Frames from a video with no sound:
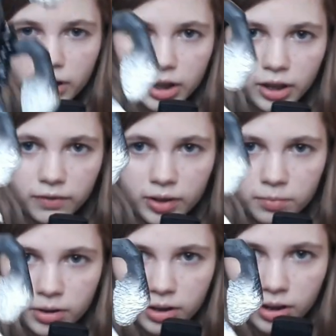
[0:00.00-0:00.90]
I love
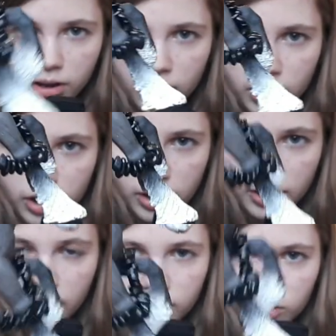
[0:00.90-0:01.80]
him.
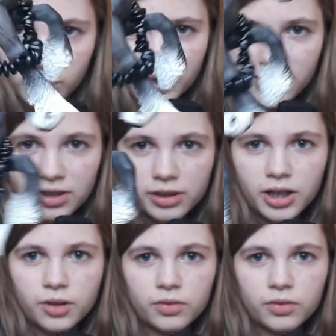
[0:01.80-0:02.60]
So basically,